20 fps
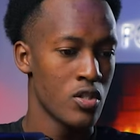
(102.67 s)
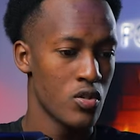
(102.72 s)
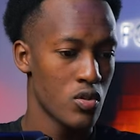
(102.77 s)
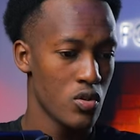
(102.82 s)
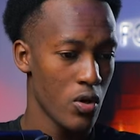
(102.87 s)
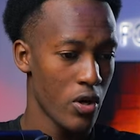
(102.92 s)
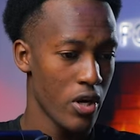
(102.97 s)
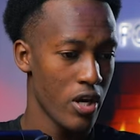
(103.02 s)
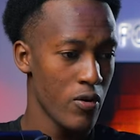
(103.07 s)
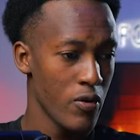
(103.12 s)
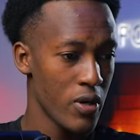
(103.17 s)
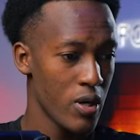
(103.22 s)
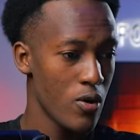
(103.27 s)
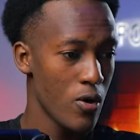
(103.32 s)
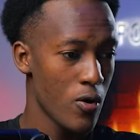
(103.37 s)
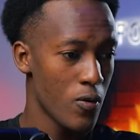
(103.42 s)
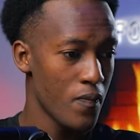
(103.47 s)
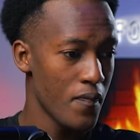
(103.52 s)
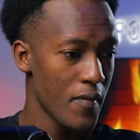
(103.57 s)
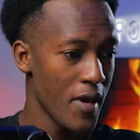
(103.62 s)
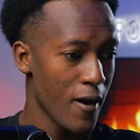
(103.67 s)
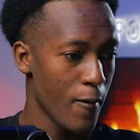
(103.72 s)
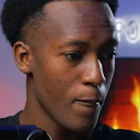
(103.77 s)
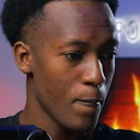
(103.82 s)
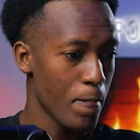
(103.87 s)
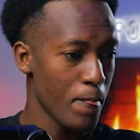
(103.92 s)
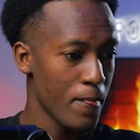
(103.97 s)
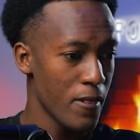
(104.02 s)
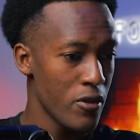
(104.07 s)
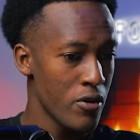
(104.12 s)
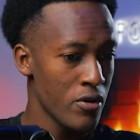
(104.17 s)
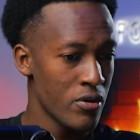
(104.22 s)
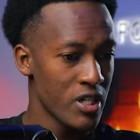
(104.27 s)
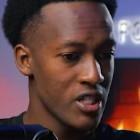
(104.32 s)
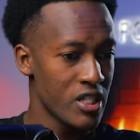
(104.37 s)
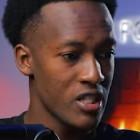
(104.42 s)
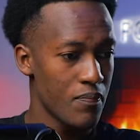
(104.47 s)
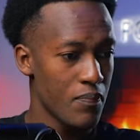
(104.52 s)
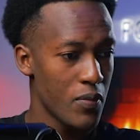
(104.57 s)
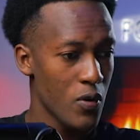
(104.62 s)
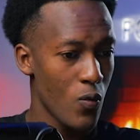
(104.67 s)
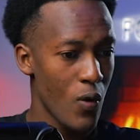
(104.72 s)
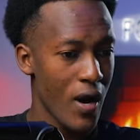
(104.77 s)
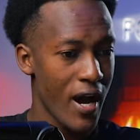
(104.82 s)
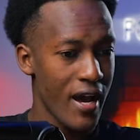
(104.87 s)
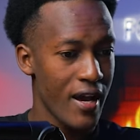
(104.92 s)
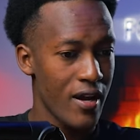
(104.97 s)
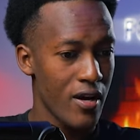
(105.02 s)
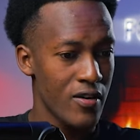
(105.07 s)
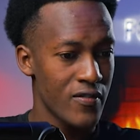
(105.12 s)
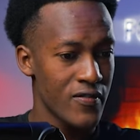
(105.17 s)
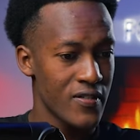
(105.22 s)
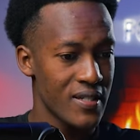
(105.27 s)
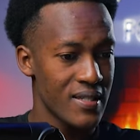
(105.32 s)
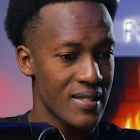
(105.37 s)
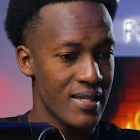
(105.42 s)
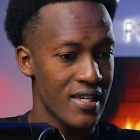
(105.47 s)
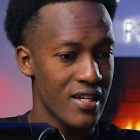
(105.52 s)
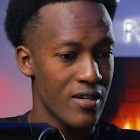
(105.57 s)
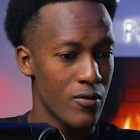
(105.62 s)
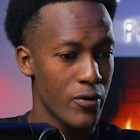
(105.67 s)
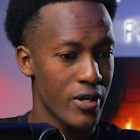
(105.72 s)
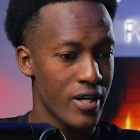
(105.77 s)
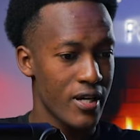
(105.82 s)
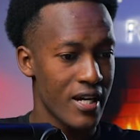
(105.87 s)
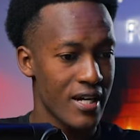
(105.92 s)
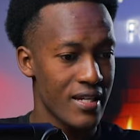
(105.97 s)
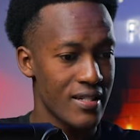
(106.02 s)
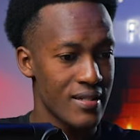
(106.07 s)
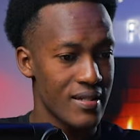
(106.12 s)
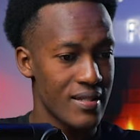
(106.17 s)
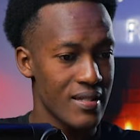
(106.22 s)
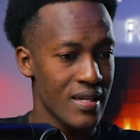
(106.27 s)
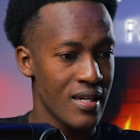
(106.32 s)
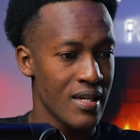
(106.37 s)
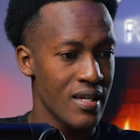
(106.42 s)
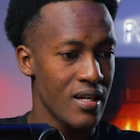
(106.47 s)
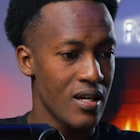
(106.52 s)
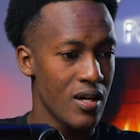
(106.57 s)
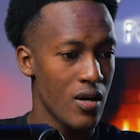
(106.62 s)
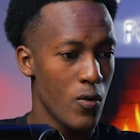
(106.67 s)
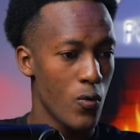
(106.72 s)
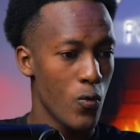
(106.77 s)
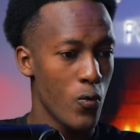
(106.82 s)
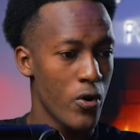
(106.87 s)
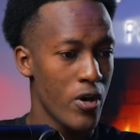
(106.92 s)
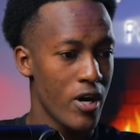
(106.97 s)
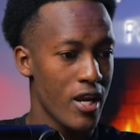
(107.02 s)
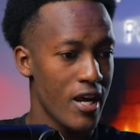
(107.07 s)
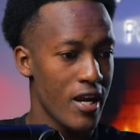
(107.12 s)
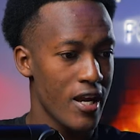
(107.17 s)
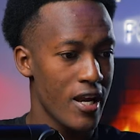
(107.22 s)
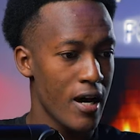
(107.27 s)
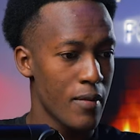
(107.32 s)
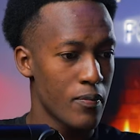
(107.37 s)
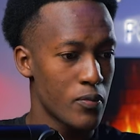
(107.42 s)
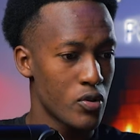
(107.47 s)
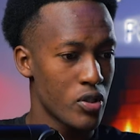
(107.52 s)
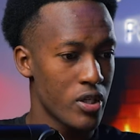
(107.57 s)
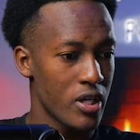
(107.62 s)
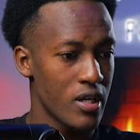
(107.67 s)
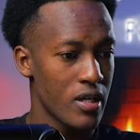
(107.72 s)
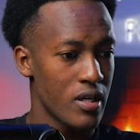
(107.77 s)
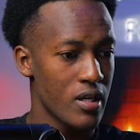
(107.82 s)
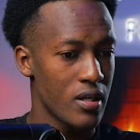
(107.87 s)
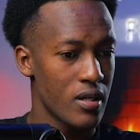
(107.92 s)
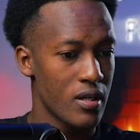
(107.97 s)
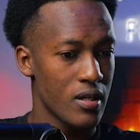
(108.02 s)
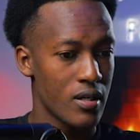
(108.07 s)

So here we go. Now, EURJPY, obviously we can see we are on an uptrend.